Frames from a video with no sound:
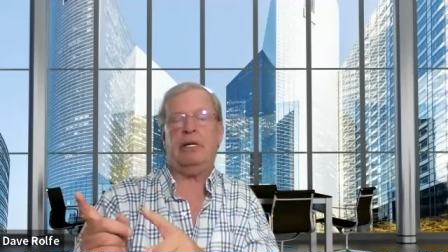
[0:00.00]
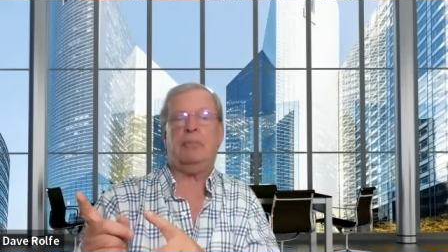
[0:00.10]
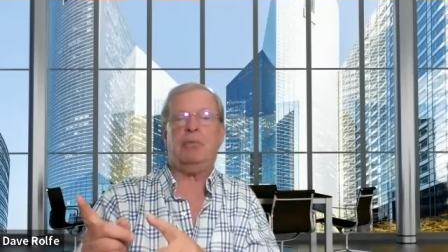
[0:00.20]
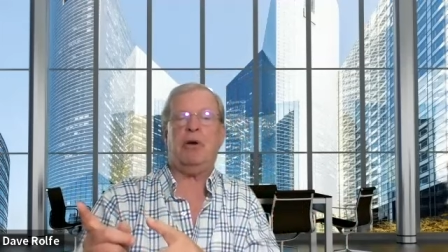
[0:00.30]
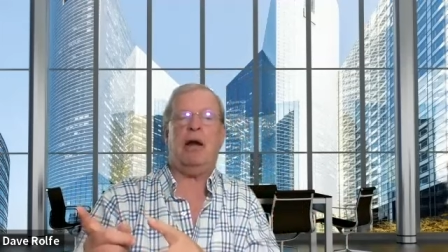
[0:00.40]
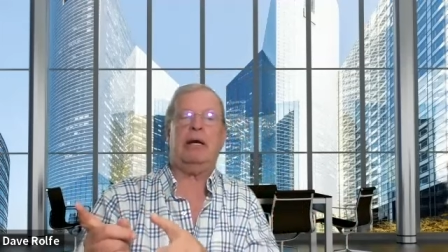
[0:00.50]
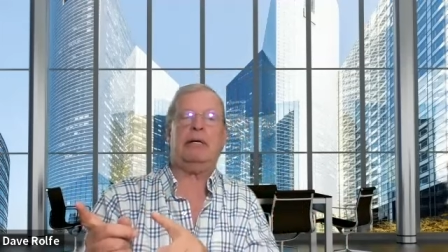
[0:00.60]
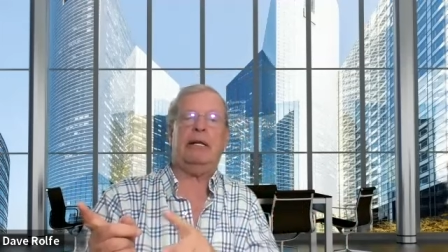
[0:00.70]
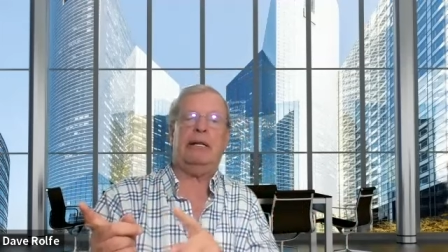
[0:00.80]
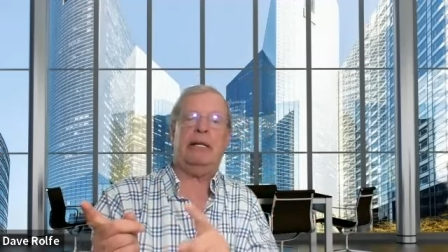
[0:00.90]
in the
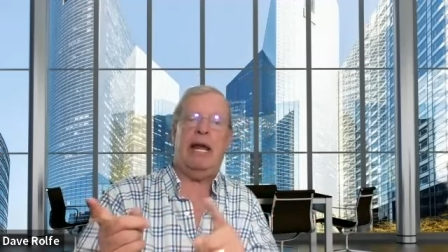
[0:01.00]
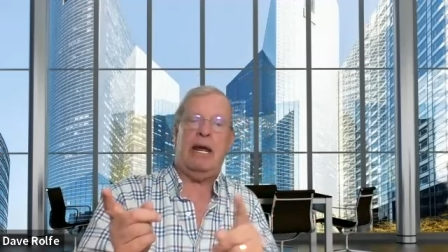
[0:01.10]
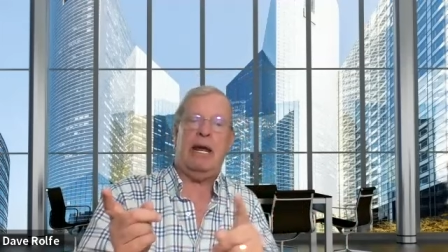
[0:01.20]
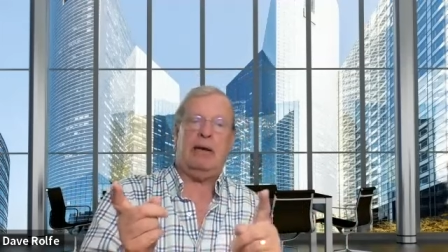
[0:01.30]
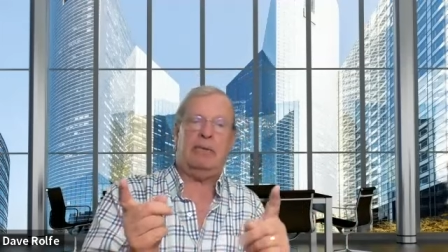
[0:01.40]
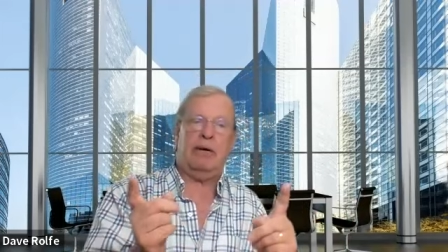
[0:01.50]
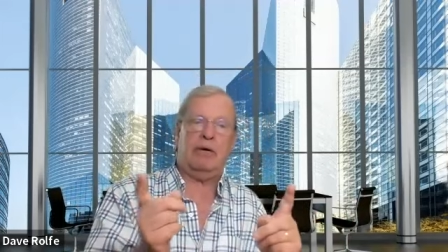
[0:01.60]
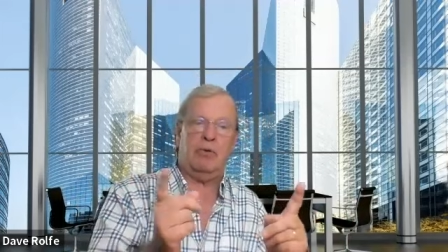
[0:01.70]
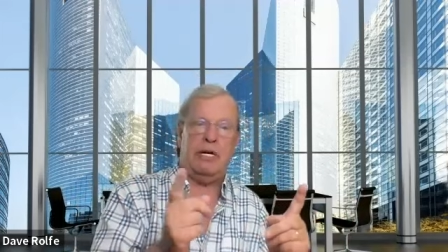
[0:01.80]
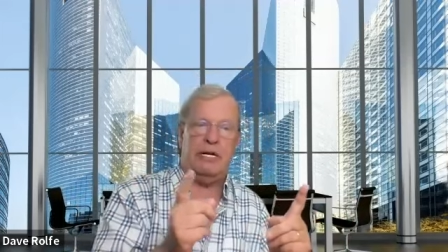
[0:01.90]
product, and they
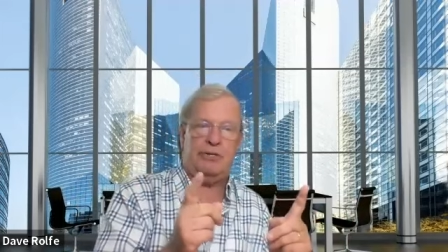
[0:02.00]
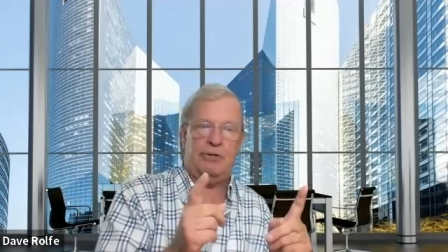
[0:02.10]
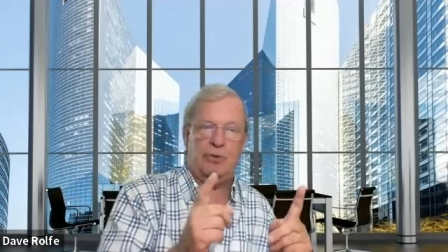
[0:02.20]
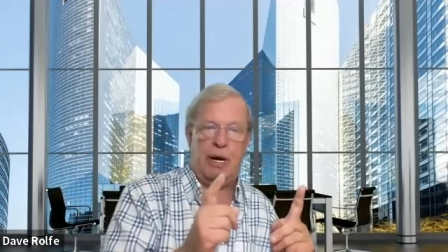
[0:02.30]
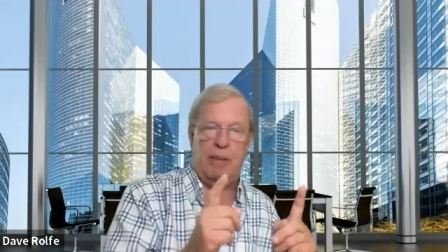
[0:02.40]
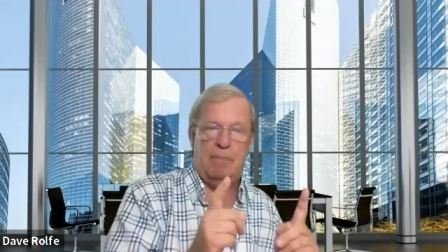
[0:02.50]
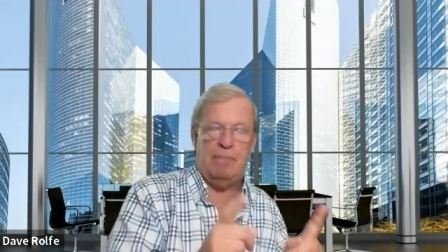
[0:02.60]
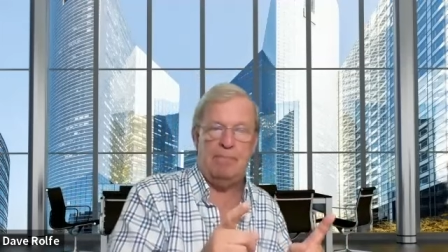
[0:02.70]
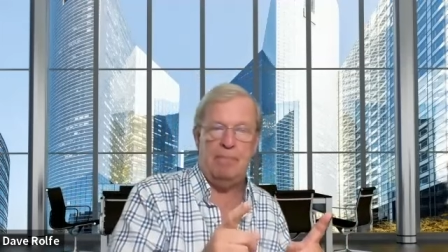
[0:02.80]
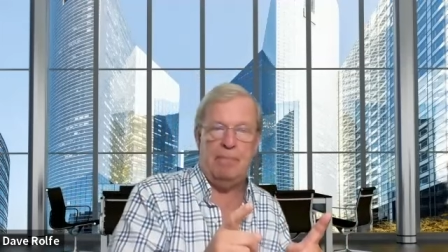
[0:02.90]
agree to uh,
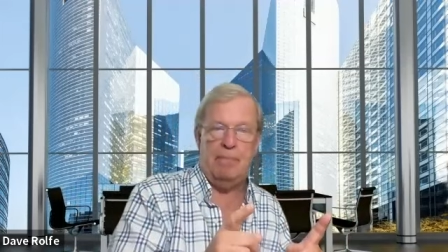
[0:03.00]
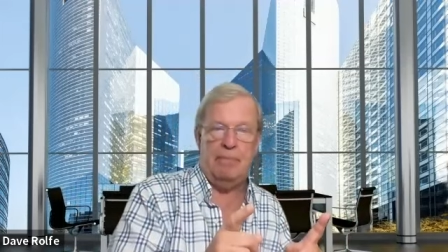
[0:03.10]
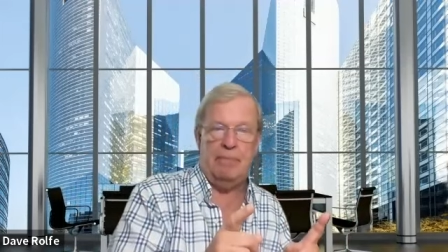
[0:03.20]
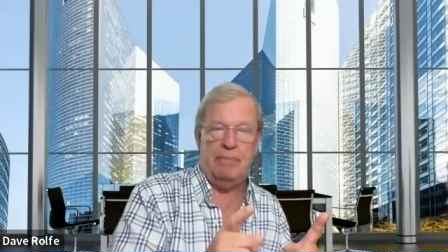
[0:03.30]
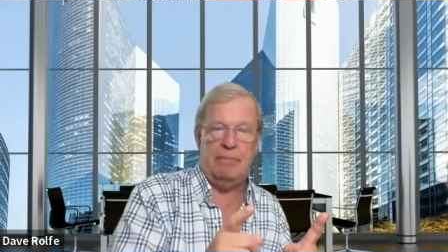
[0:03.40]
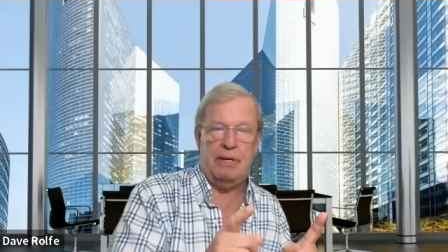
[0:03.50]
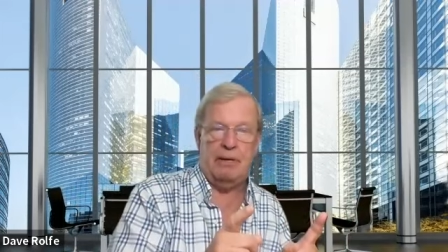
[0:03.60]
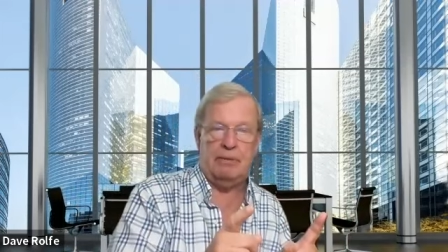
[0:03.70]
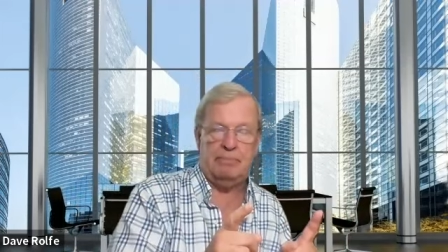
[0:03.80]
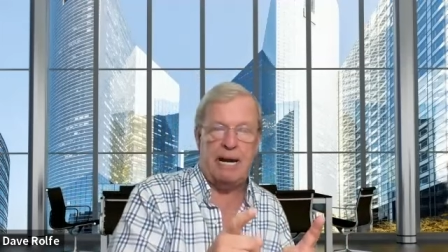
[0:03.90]

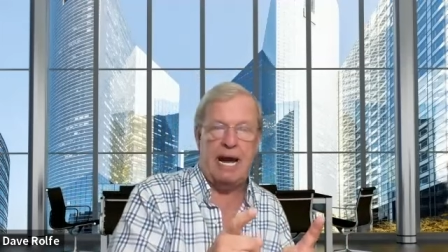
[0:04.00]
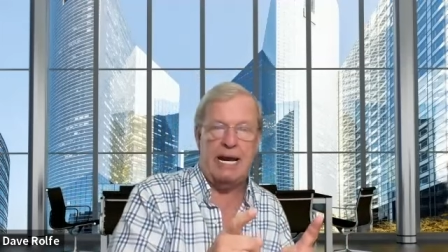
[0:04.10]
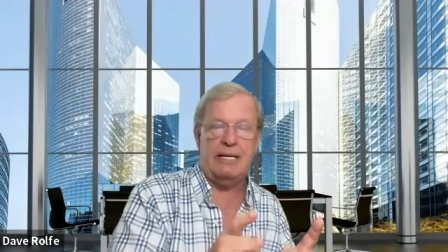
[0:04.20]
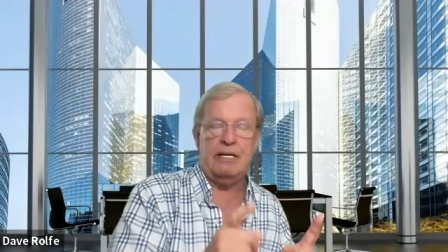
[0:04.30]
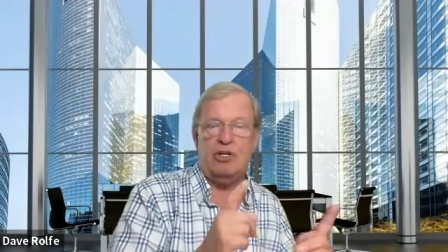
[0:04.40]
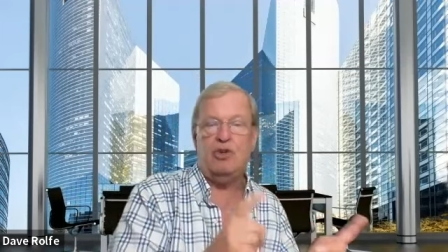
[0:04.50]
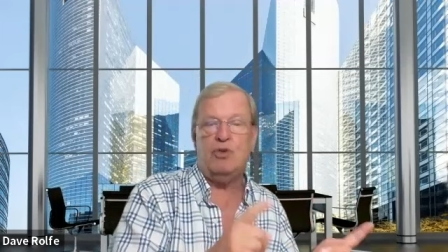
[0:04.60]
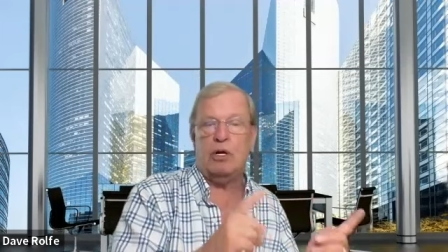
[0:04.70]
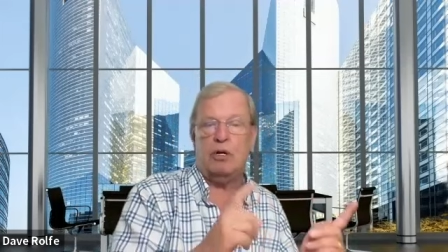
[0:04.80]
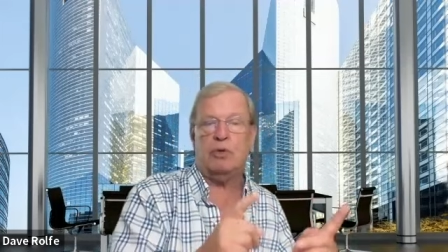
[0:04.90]
uh, buy it, and
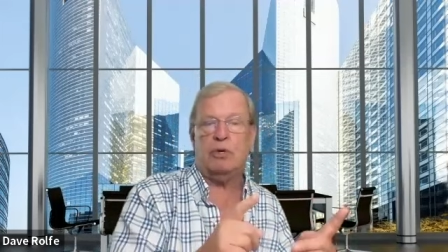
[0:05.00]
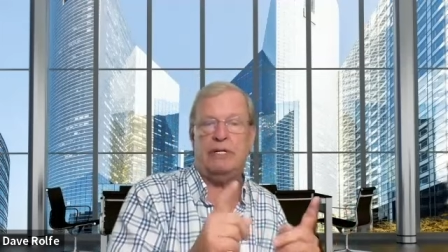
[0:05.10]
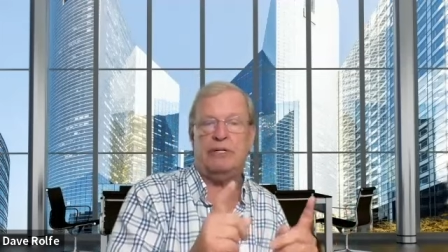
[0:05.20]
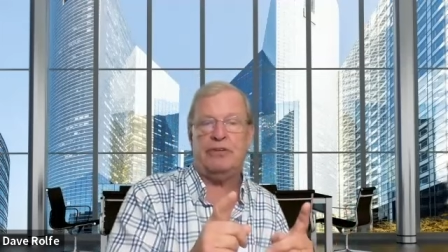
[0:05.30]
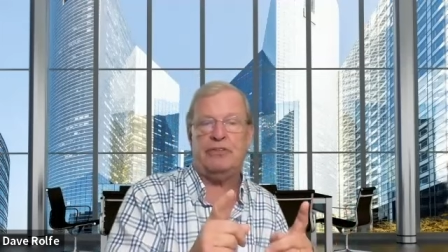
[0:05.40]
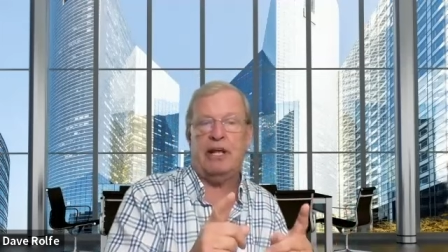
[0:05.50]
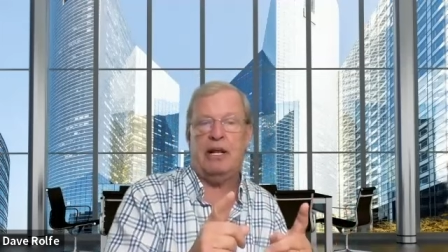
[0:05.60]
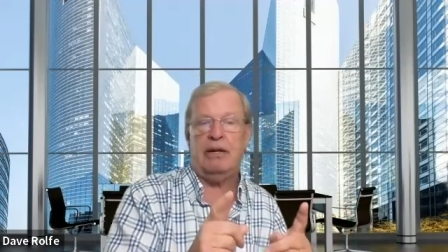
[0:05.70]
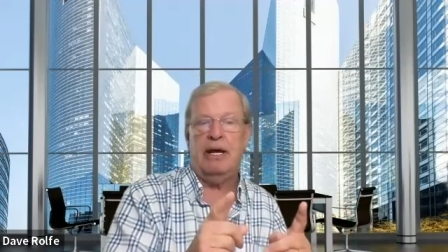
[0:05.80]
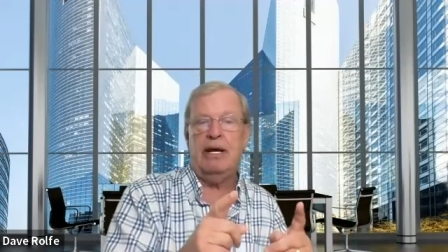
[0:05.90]
you agree to
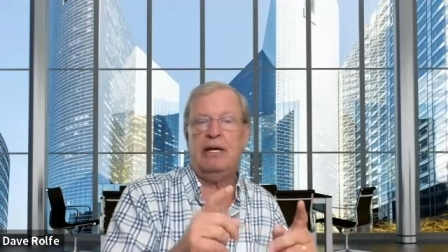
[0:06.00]
sell it.